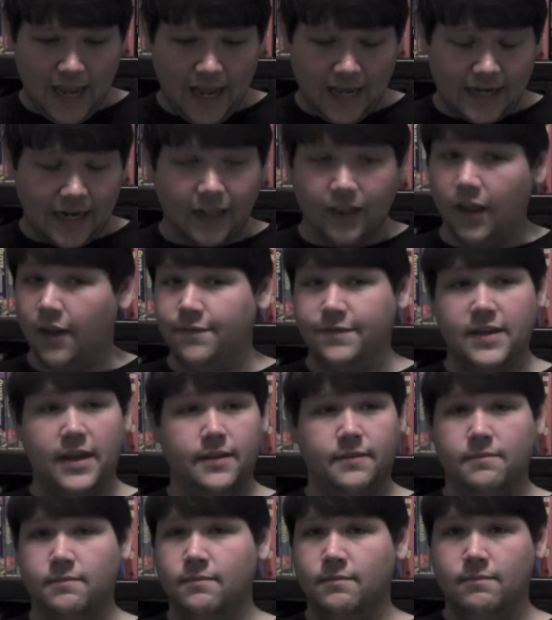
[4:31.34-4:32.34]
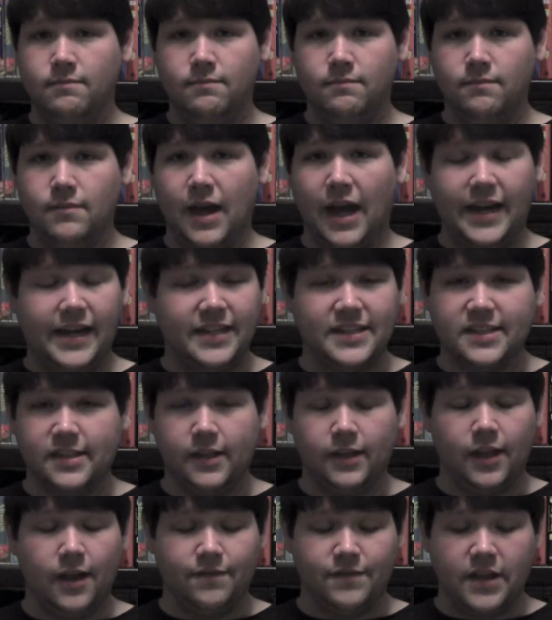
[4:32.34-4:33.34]
and I loved it. I
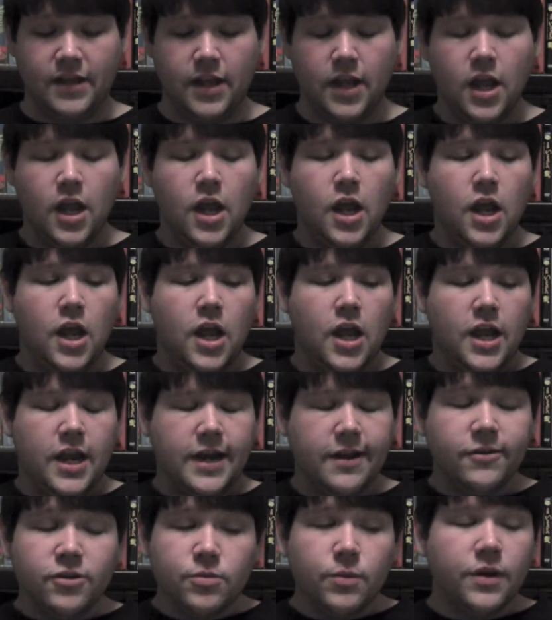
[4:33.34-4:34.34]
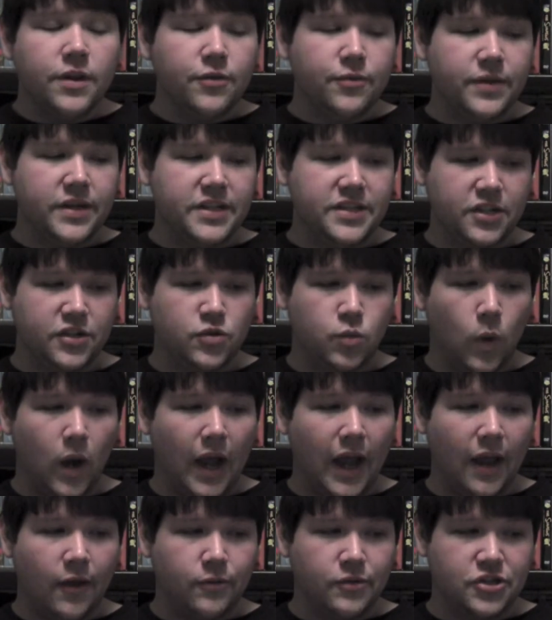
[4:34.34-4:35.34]
instantly loved it. Here's one of the reasons
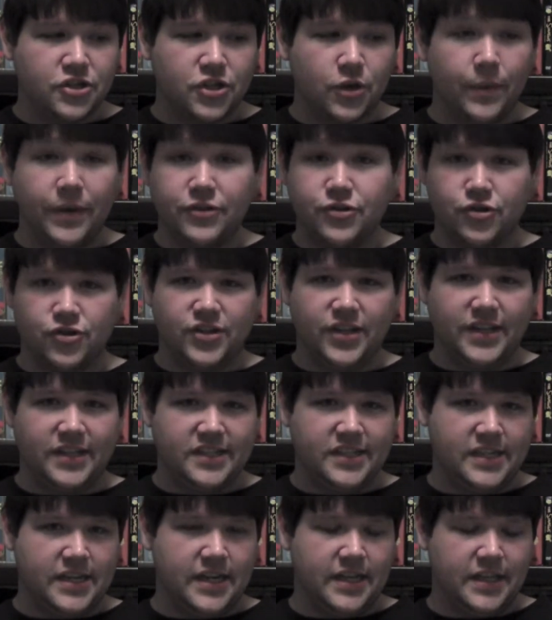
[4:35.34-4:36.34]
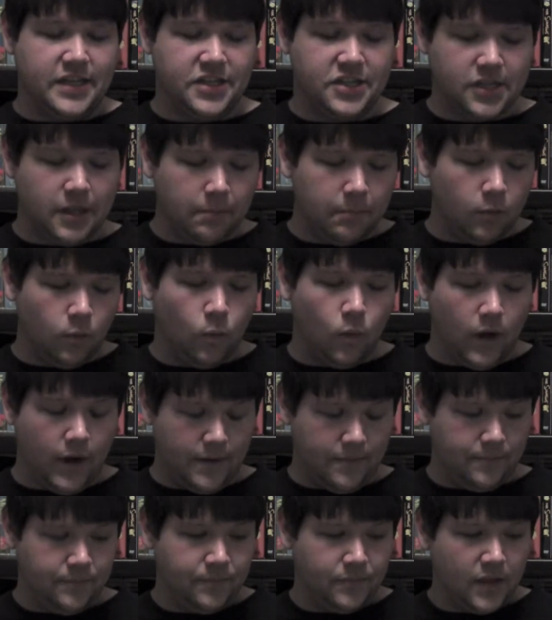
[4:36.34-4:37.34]
why I was so interested in seeing this. Number
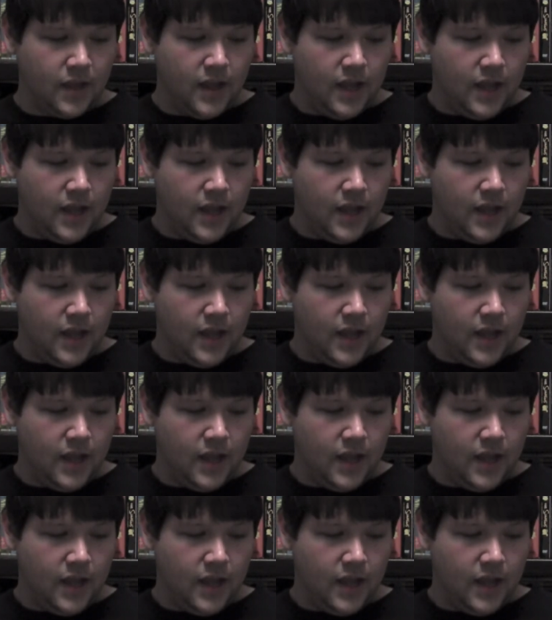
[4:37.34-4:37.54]
one,